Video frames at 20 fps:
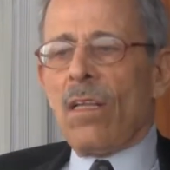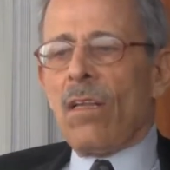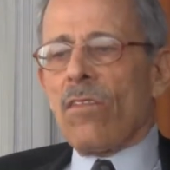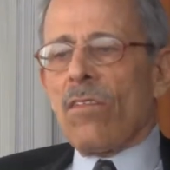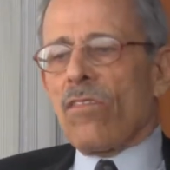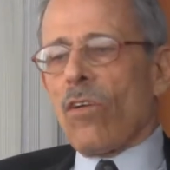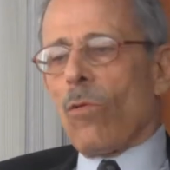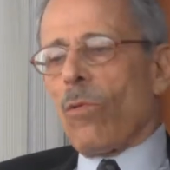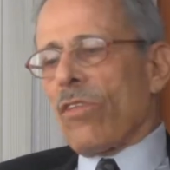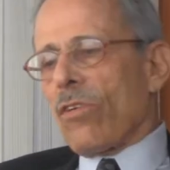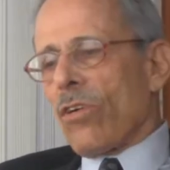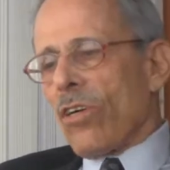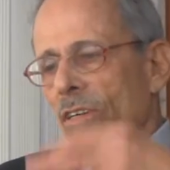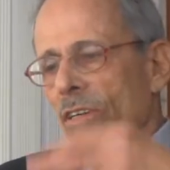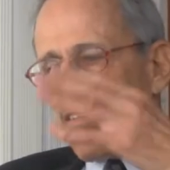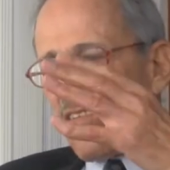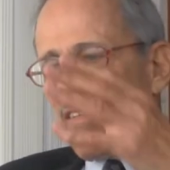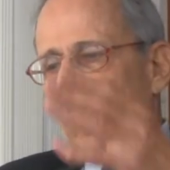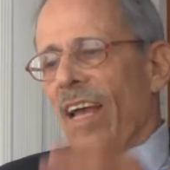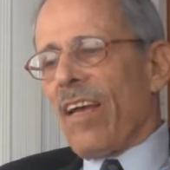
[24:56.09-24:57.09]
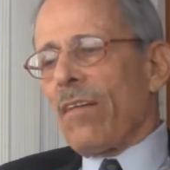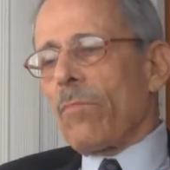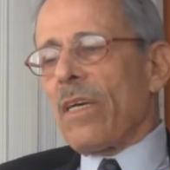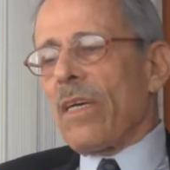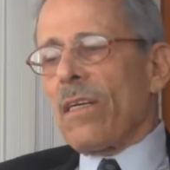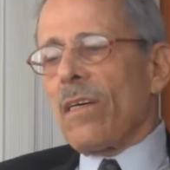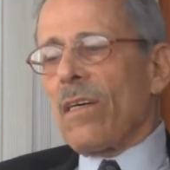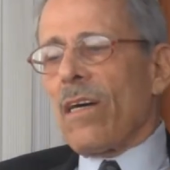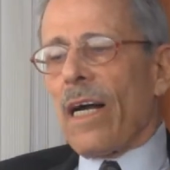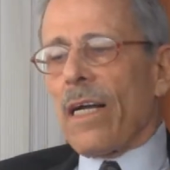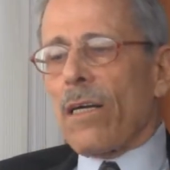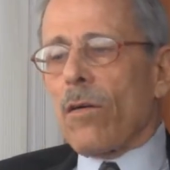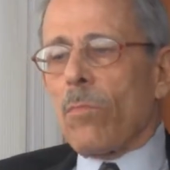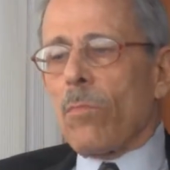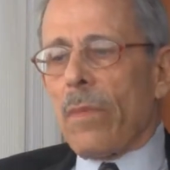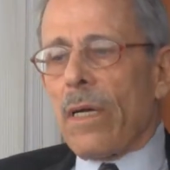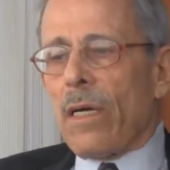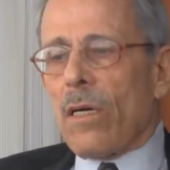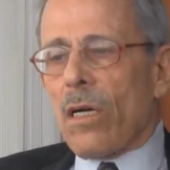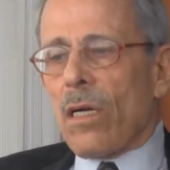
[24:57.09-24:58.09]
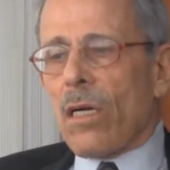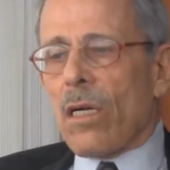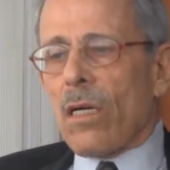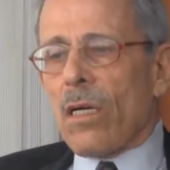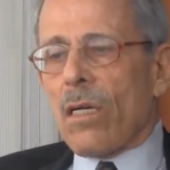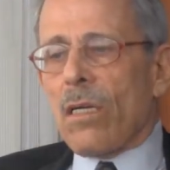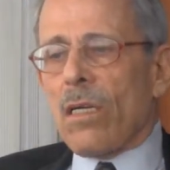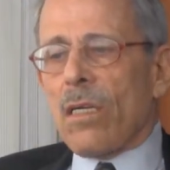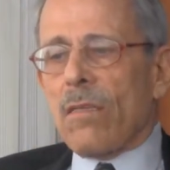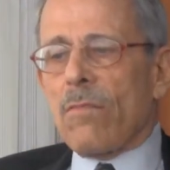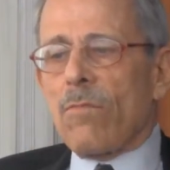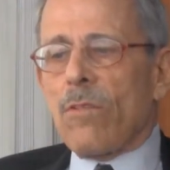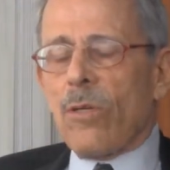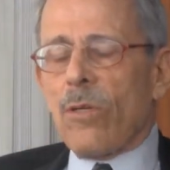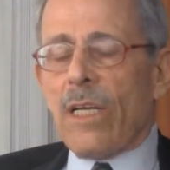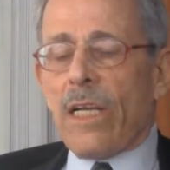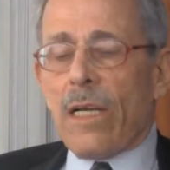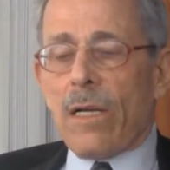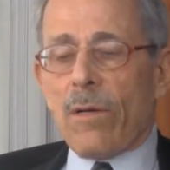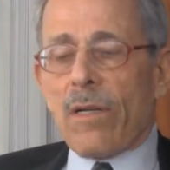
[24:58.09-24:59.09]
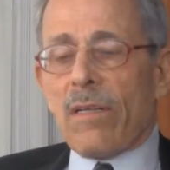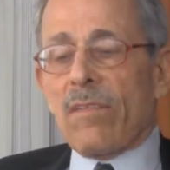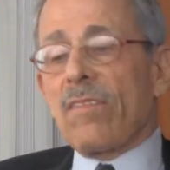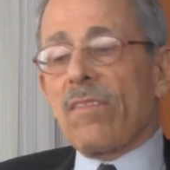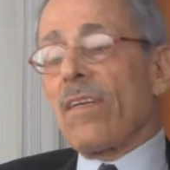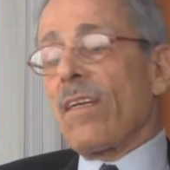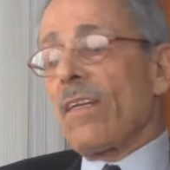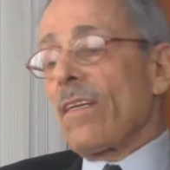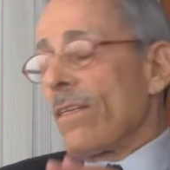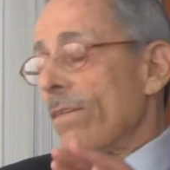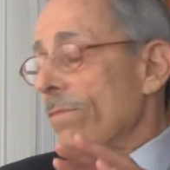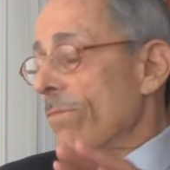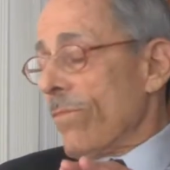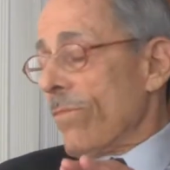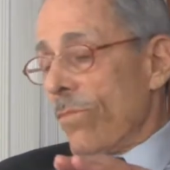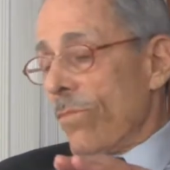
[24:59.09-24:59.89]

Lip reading: So with Kurt Salmon and Lyle Miller and Rudy Aronson,